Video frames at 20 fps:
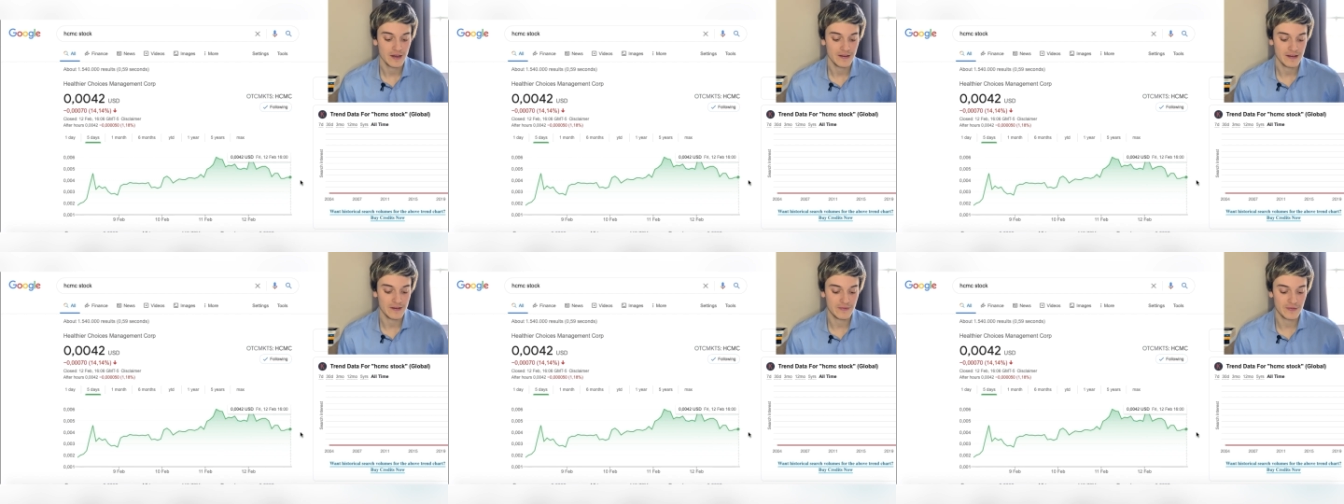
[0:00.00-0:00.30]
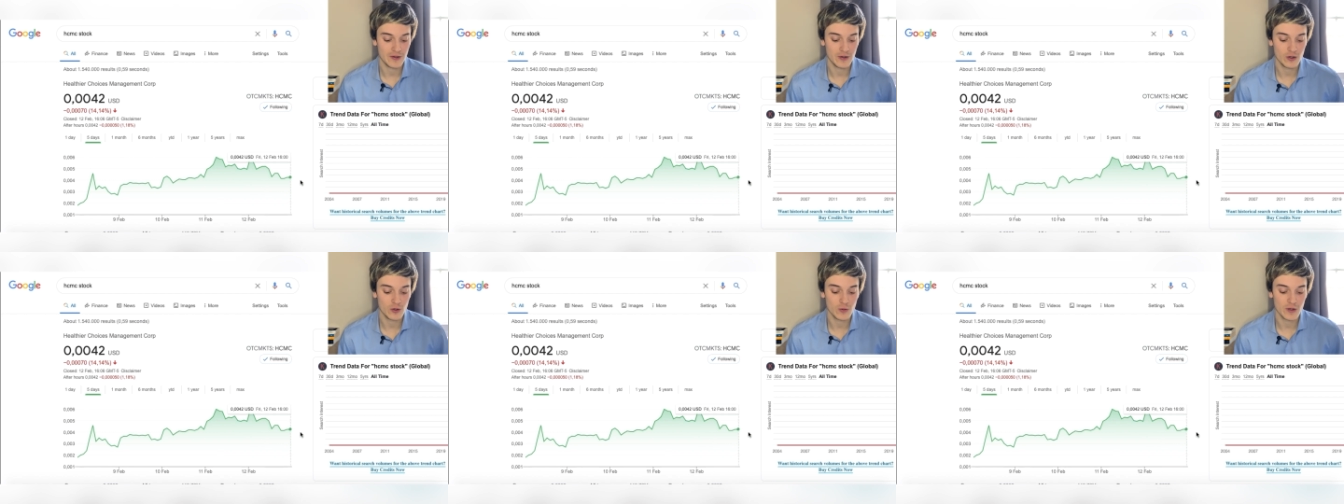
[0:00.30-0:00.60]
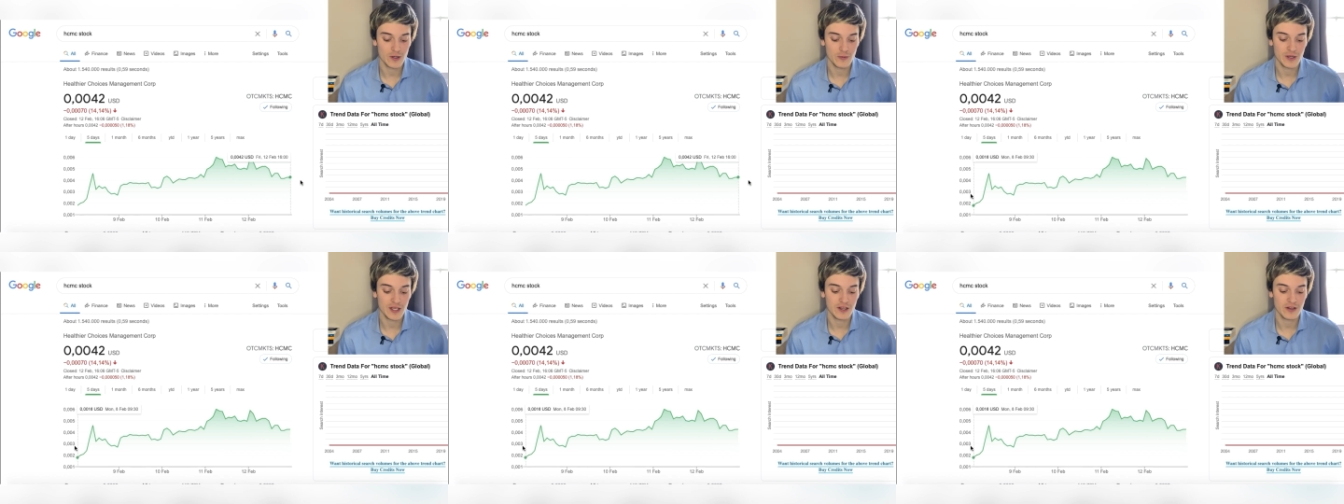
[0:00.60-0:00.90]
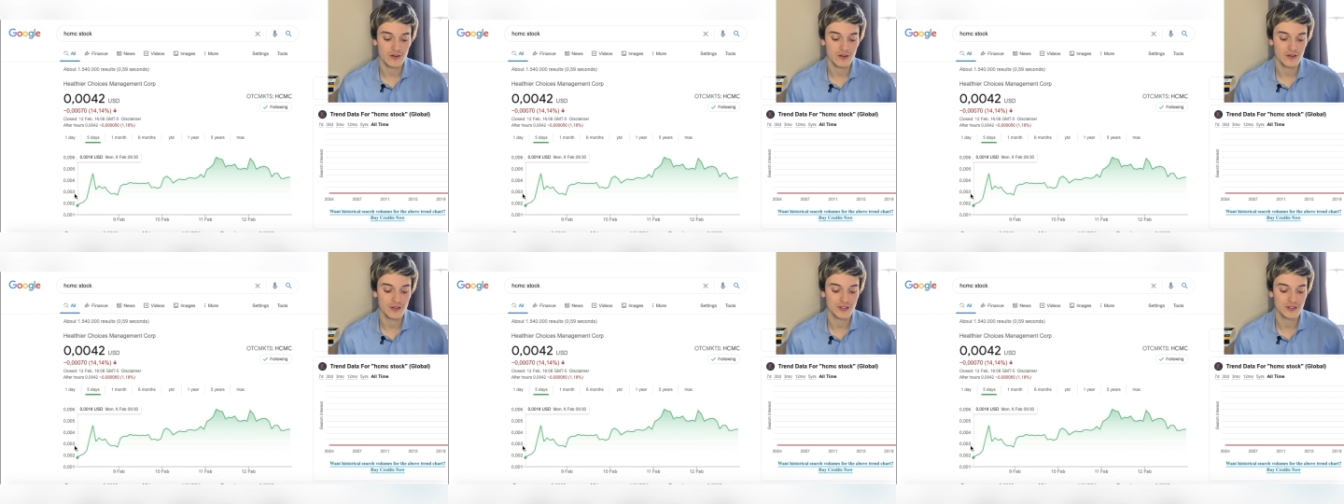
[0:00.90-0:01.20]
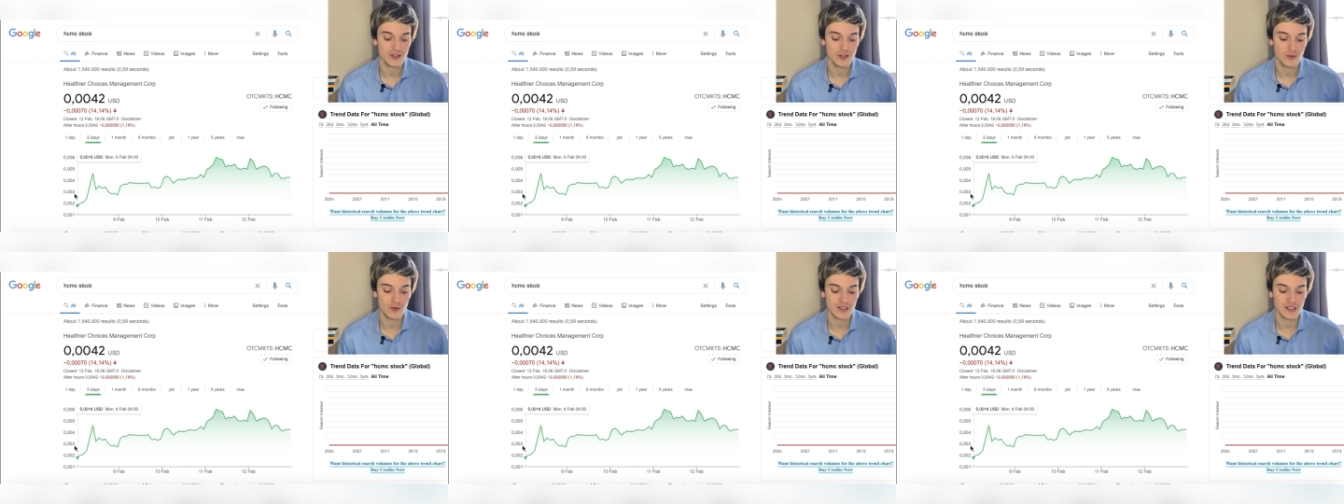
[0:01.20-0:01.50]
If you look, 1 week ago the
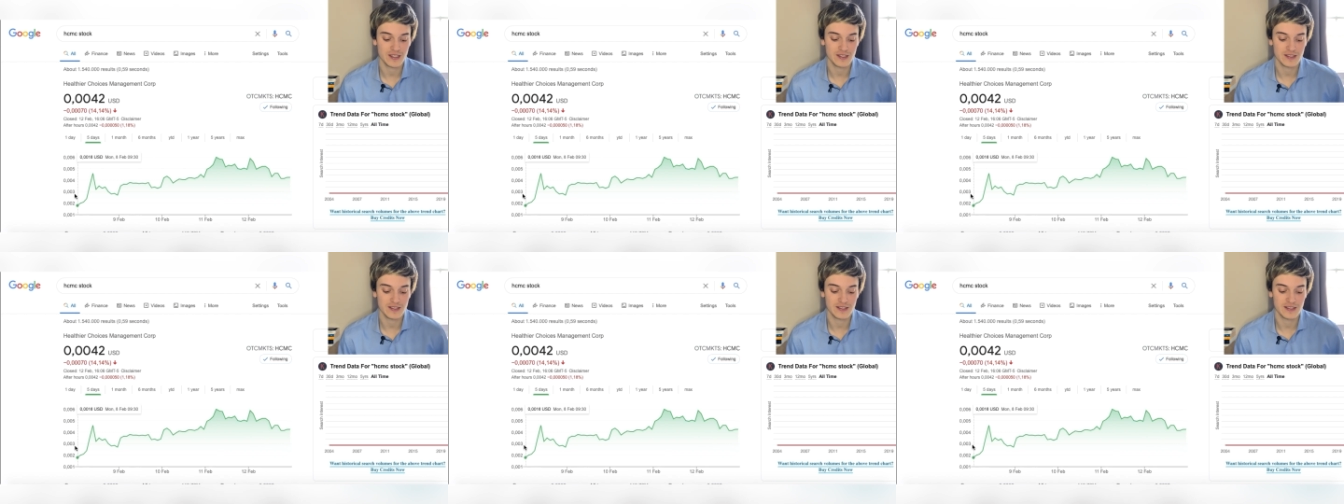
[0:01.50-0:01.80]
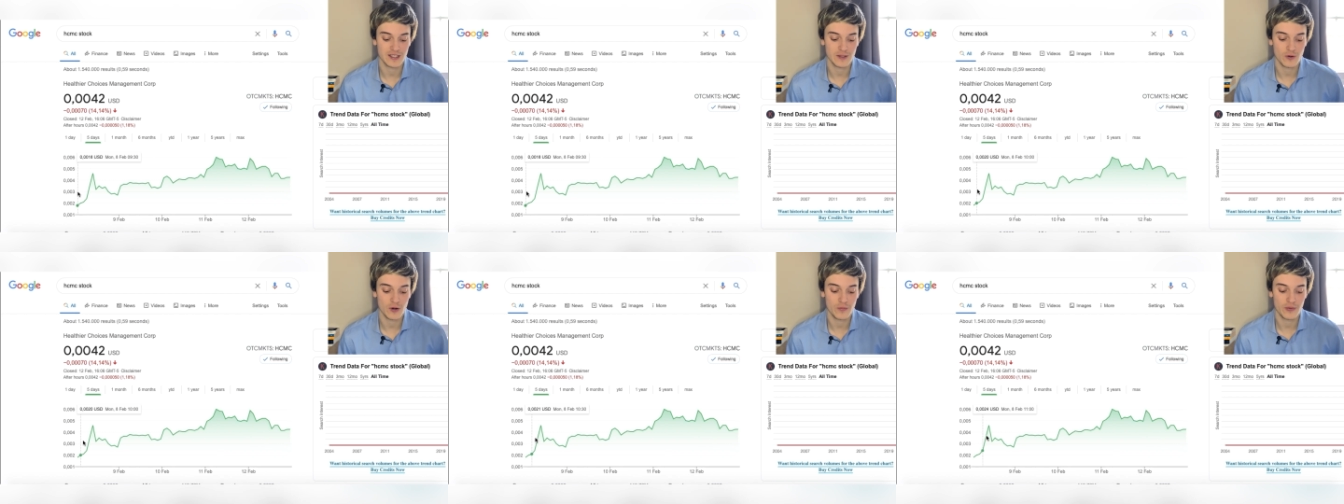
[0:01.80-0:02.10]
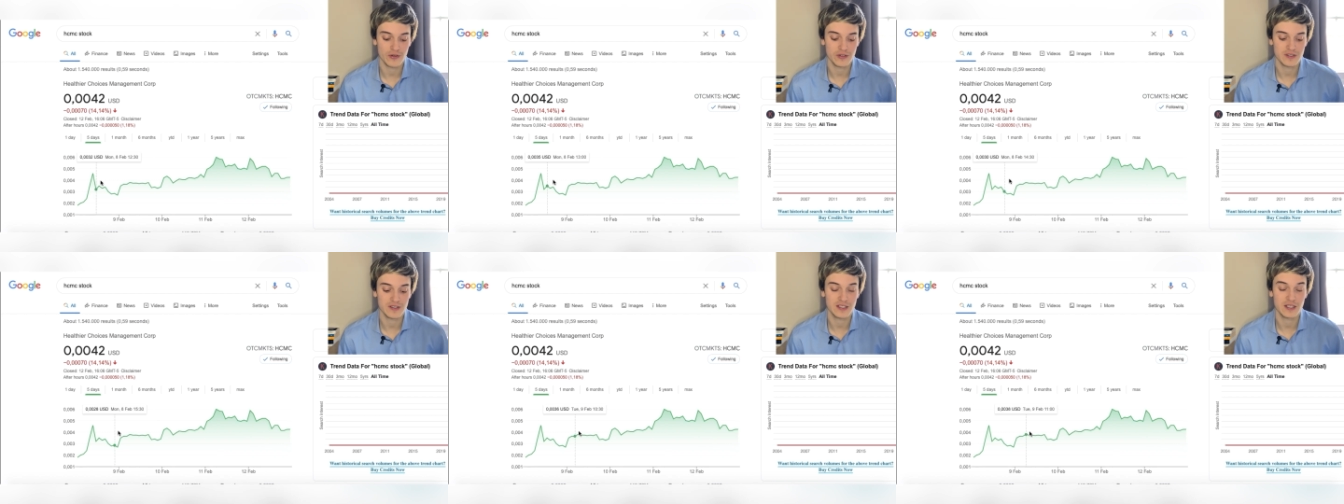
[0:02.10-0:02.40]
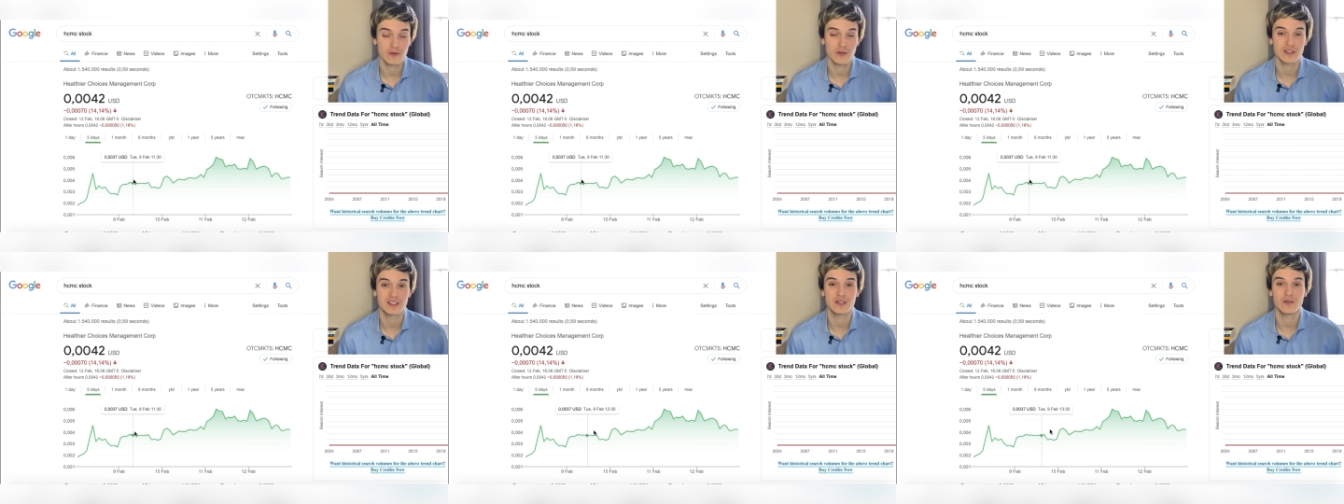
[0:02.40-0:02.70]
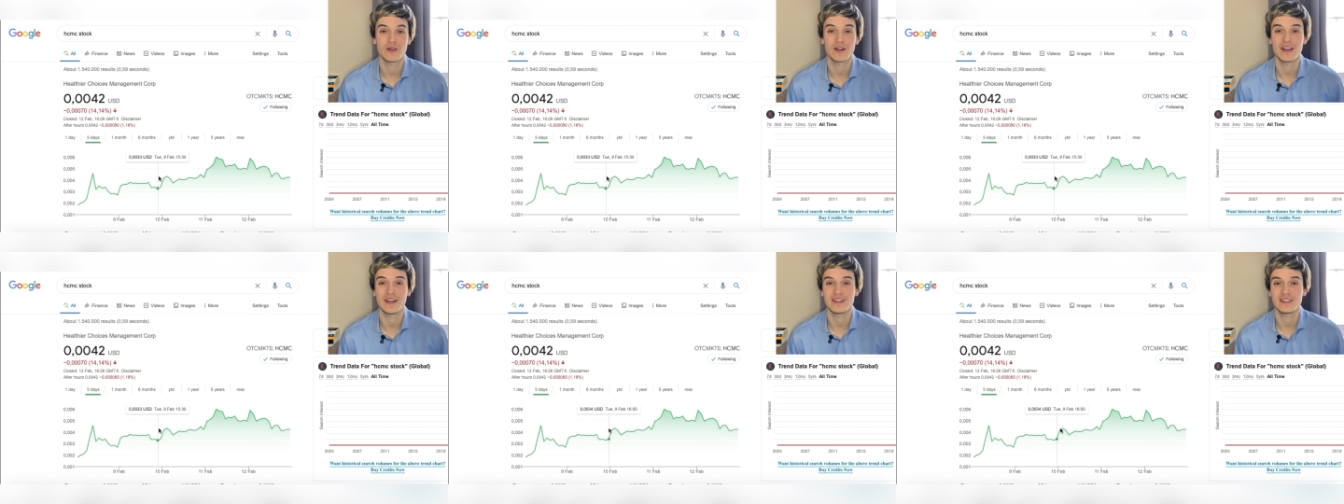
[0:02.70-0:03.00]
stock was at
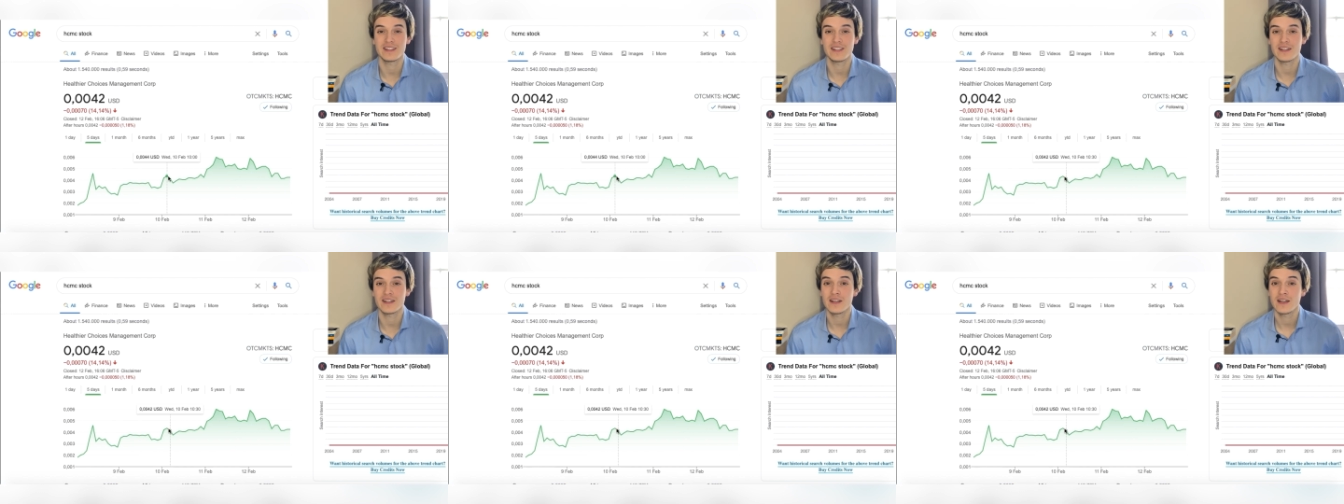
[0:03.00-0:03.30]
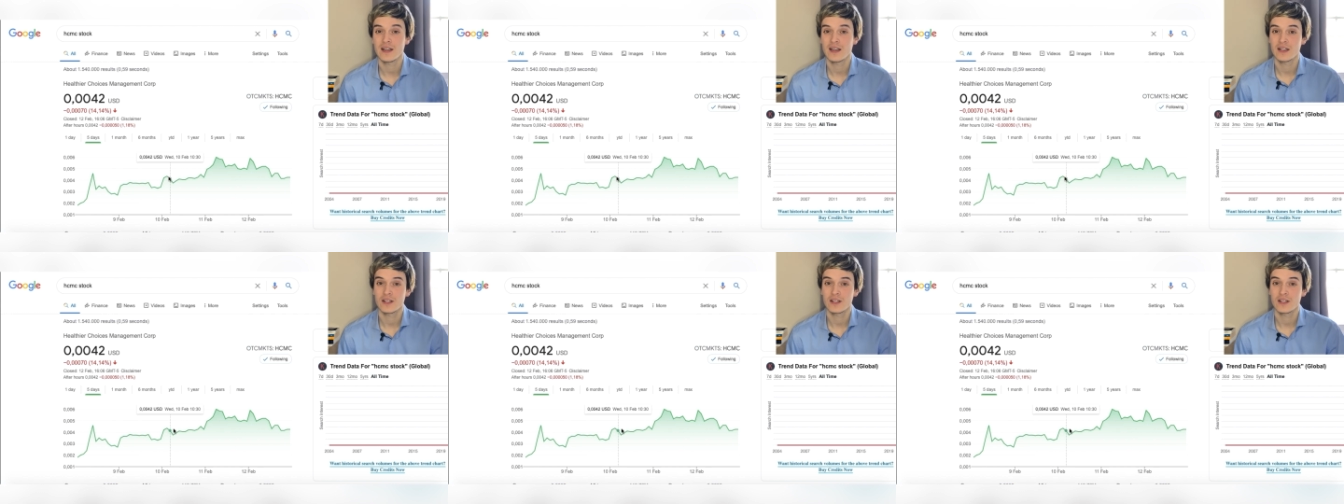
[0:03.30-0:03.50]
0.0018,